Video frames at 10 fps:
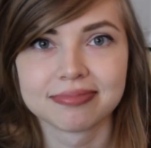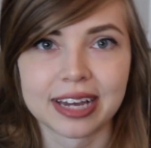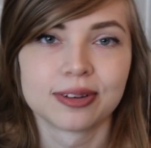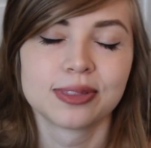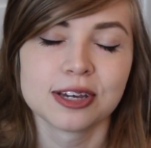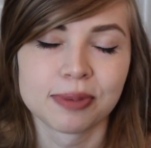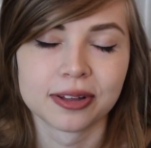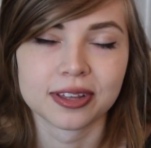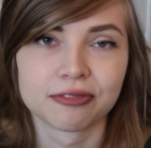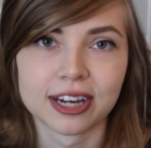I would think
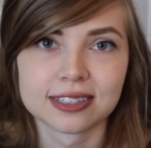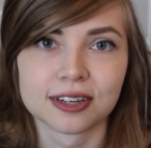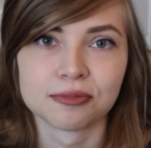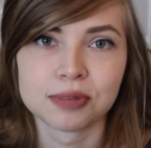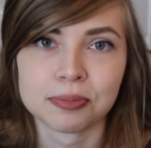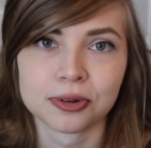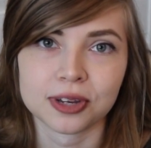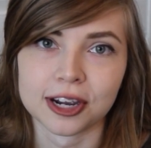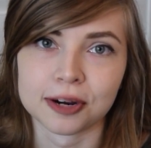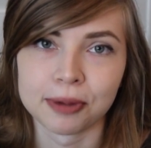about the effects of people
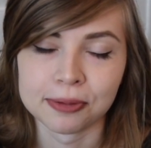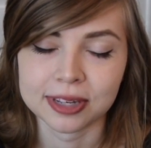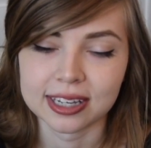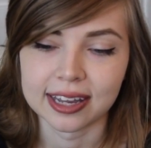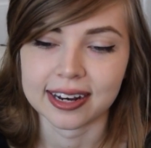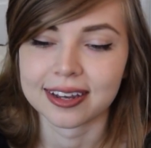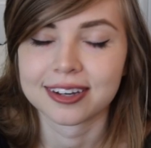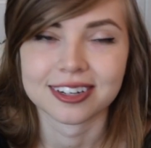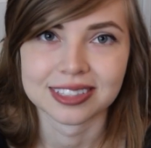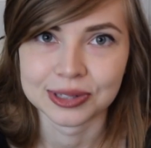who cared about me, and I
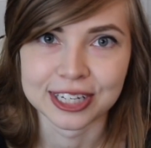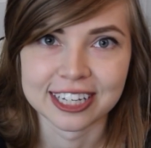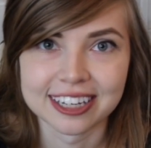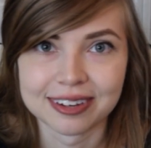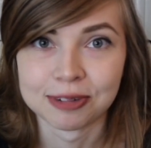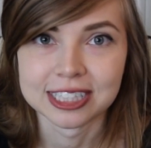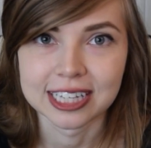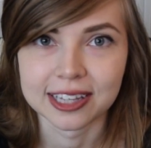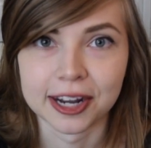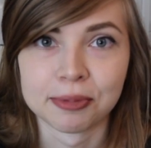couldn't do it once
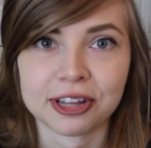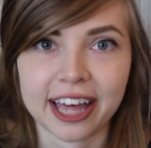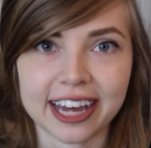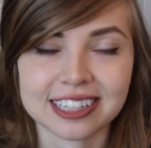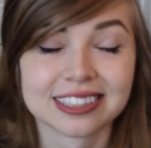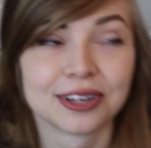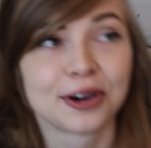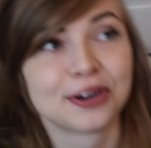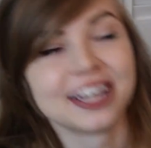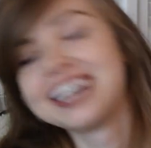I thought about that.
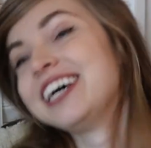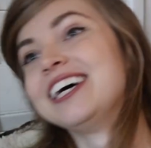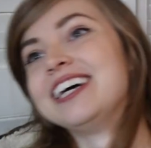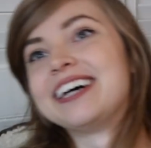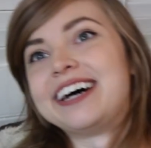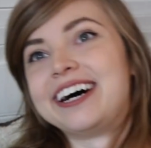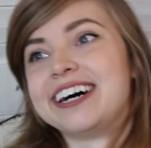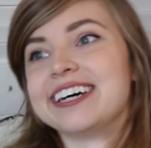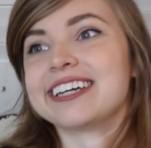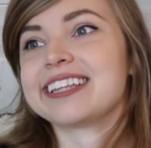So,
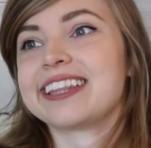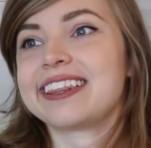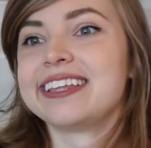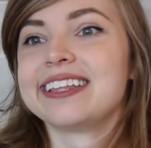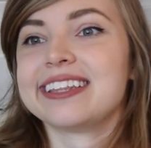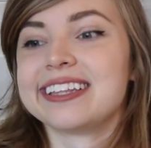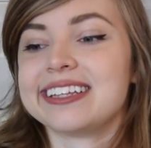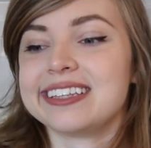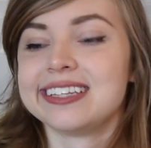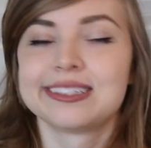
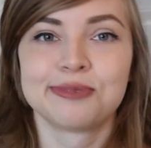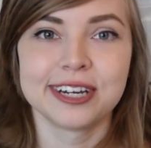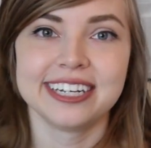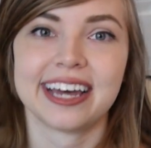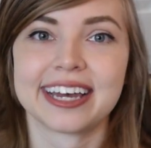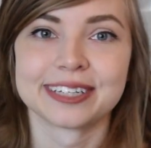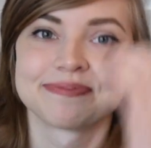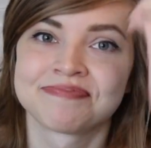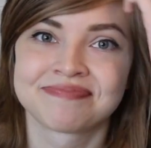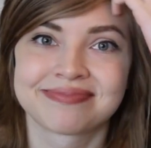but this one night,